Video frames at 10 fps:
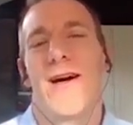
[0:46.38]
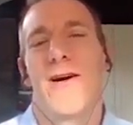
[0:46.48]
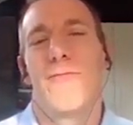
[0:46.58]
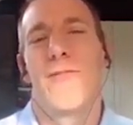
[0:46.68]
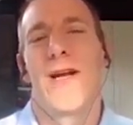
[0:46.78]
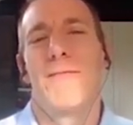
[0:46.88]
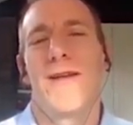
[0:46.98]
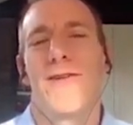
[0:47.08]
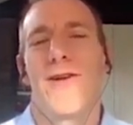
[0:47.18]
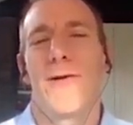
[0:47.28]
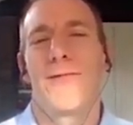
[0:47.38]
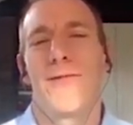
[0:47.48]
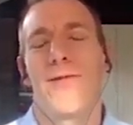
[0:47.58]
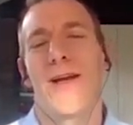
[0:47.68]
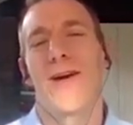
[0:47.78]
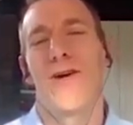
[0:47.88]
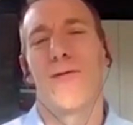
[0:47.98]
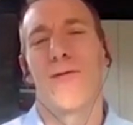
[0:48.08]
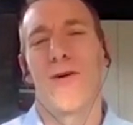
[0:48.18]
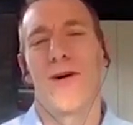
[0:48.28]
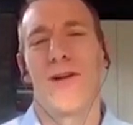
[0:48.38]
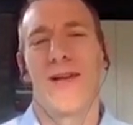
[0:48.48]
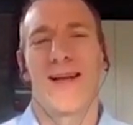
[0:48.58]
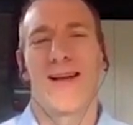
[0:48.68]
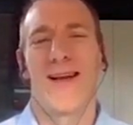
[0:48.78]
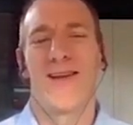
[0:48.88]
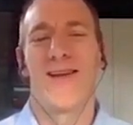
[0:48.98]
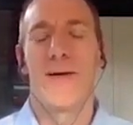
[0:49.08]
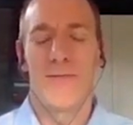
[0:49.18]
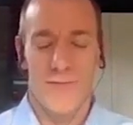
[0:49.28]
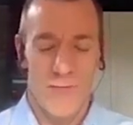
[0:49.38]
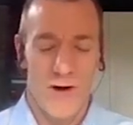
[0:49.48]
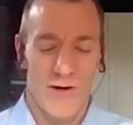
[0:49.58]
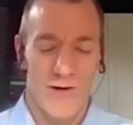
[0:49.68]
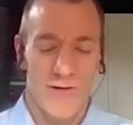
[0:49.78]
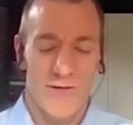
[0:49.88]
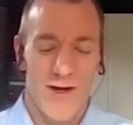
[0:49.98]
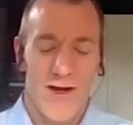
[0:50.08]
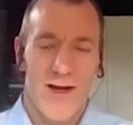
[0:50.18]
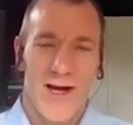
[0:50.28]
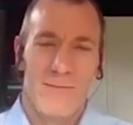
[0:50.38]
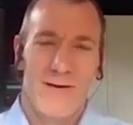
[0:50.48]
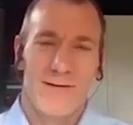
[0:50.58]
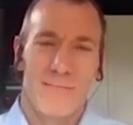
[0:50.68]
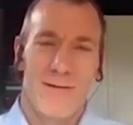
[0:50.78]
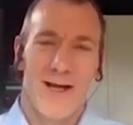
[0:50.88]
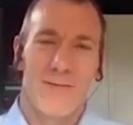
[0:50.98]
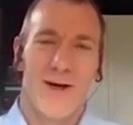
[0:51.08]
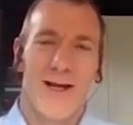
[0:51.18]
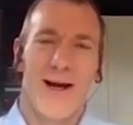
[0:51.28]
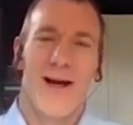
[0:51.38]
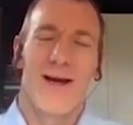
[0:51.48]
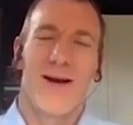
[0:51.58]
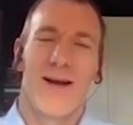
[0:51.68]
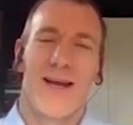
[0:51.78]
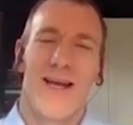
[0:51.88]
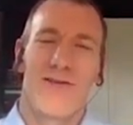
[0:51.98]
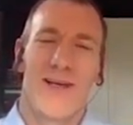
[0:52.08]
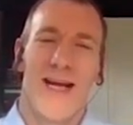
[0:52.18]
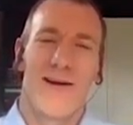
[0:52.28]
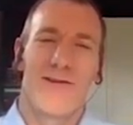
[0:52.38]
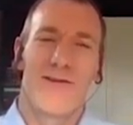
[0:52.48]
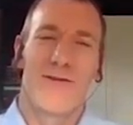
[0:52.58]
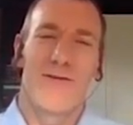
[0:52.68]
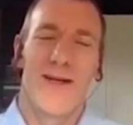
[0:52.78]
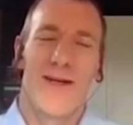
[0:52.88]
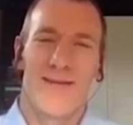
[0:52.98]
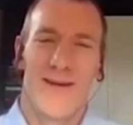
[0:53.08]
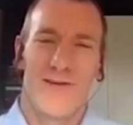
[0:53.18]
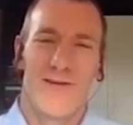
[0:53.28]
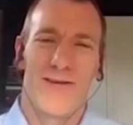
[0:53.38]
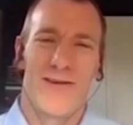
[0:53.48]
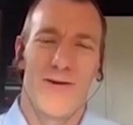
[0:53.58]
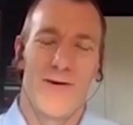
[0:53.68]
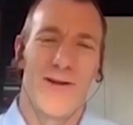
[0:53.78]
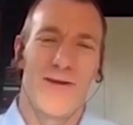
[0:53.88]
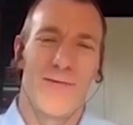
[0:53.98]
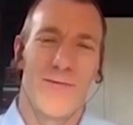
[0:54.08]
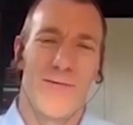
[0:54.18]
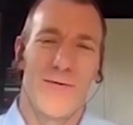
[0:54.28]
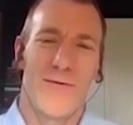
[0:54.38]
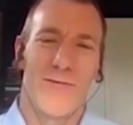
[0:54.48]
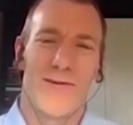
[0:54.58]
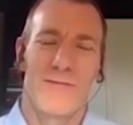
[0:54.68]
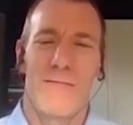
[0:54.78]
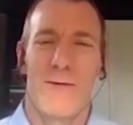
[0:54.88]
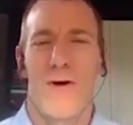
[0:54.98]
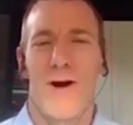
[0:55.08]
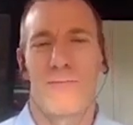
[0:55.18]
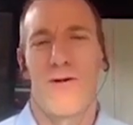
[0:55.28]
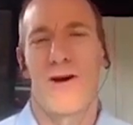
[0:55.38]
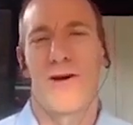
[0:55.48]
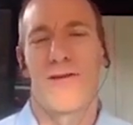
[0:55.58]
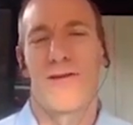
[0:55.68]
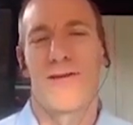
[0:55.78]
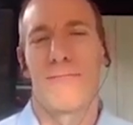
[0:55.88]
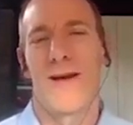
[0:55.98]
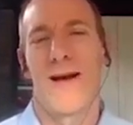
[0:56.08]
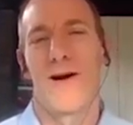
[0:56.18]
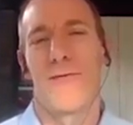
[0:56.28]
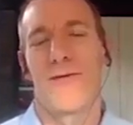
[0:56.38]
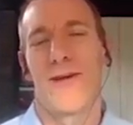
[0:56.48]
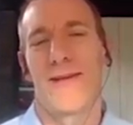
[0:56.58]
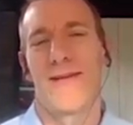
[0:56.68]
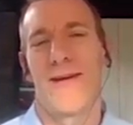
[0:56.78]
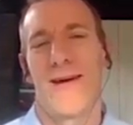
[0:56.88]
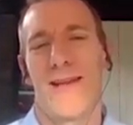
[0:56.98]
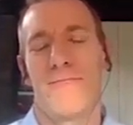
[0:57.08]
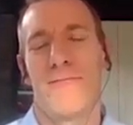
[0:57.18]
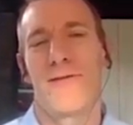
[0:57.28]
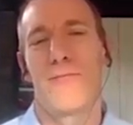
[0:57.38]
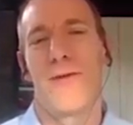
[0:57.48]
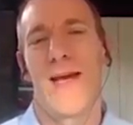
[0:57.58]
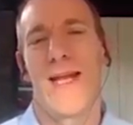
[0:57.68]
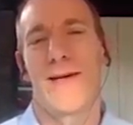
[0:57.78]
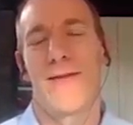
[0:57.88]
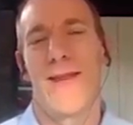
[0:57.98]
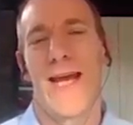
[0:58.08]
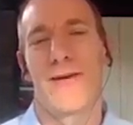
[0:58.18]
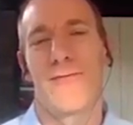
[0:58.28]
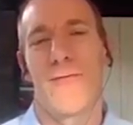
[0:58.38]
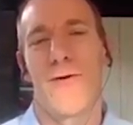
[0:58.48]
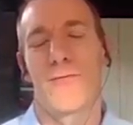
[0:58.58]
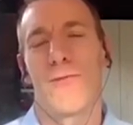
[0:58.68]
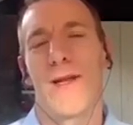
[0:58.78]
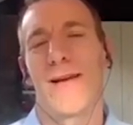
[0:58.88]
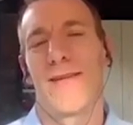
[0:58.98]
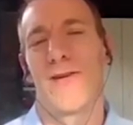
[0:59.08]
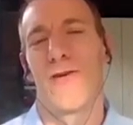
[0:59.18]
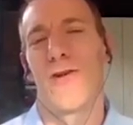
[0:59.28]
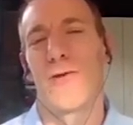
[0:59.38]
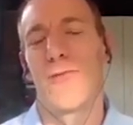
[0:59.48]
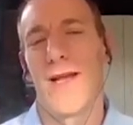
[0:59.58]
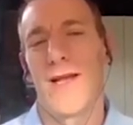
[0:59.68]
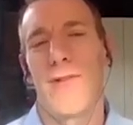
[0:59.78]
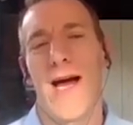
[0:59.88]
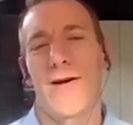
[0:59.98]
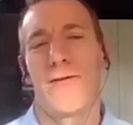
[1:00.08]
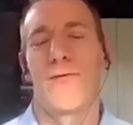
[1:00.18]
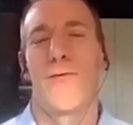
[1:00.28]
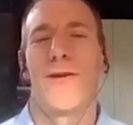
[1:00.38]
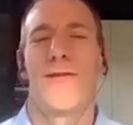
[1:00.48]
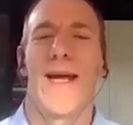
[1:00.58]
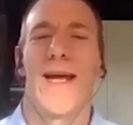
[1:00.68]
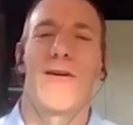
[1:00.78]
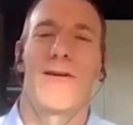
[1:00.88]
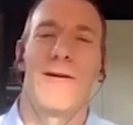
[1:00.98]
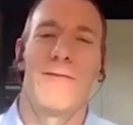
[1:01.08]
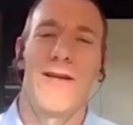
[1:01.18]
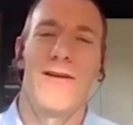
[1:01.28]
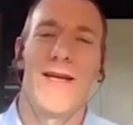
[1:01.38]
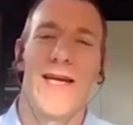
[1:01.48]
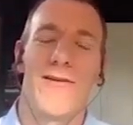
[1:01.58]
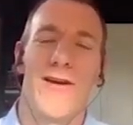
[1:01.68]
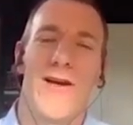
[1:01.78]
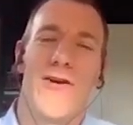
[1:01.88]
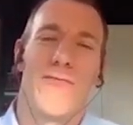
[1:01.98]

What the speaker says: But I mean, in terms of like overall like tips for marketers, I mean, something I occasionally have to do training sessions internally for some of my product marketers. And something I always like to tell them is to plan everything in reverse. Like I said earlier, plan backwards. What is the outcome that you need